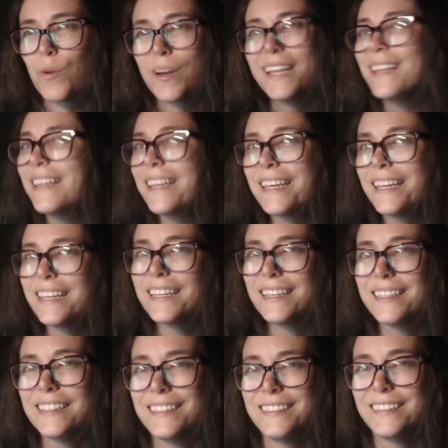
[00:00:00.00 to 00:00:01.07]

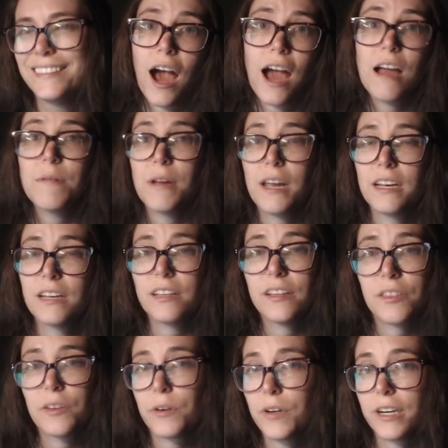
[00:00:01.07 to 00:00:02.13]
really, I'm not
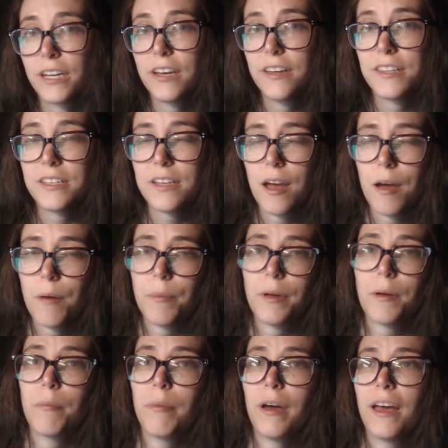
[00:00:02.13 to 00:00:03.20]
an authority on the
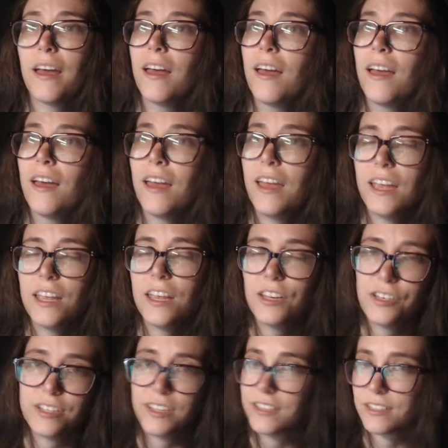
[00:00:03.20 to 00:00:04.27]
topic, but it
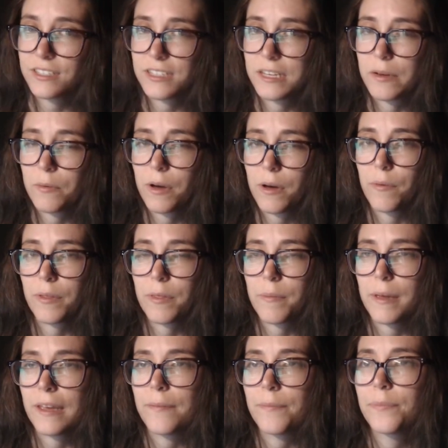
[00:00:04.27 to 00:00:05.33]
just doesn't sit well
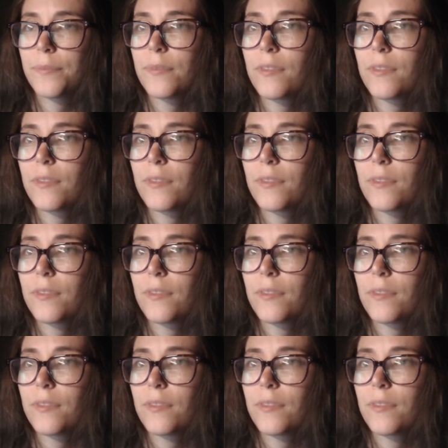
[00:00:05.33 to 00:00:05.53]
with me.